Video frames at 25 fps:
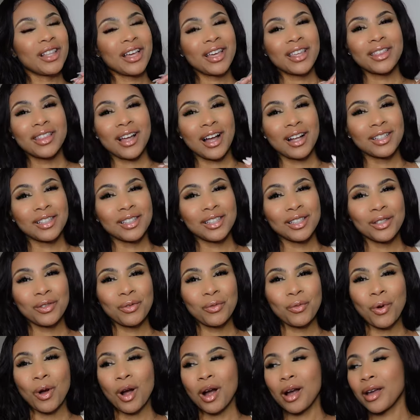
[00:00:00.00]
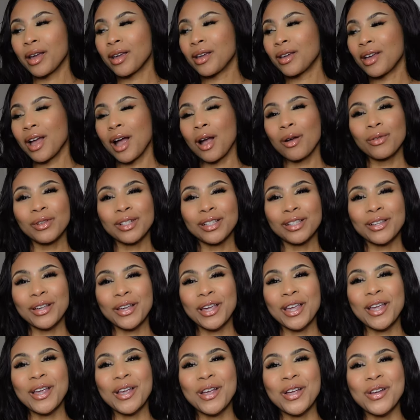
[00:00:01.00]
like that's why I was
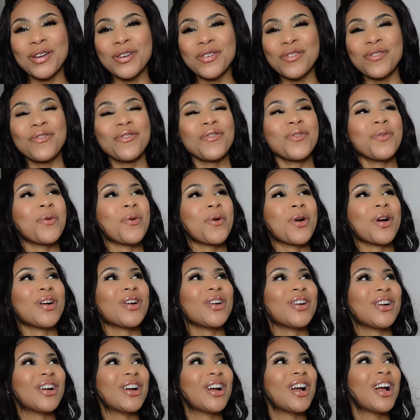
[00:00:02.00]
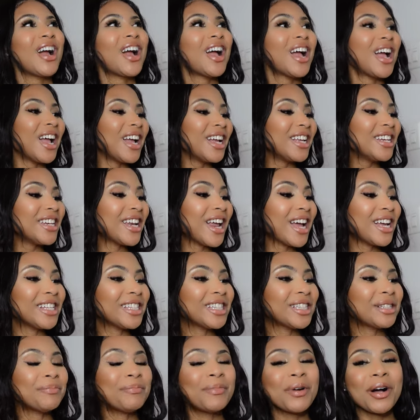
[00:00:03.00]
looking for
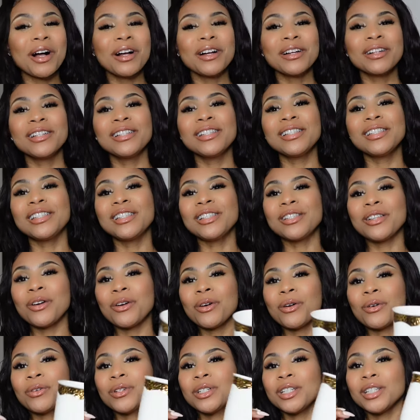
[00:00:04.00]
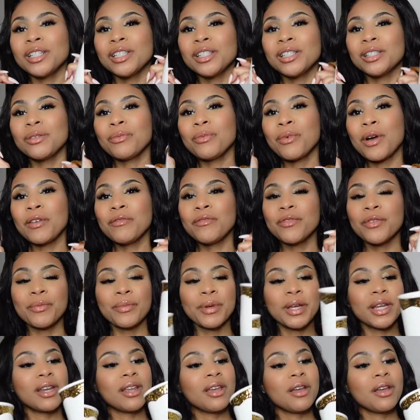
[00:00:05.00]
nice mugs. So just one for me and